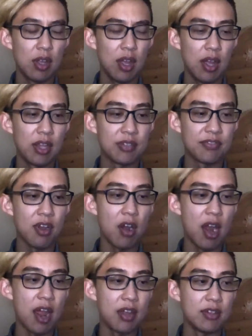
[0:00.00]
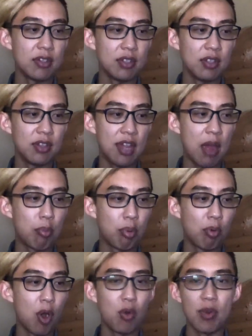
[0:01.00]
as far as that
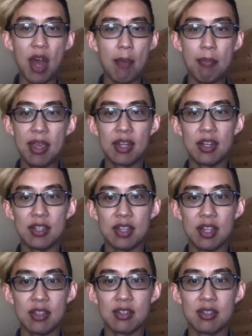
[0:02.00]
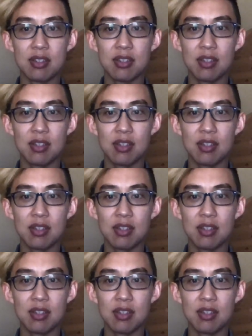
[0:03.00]
bro not making a sense,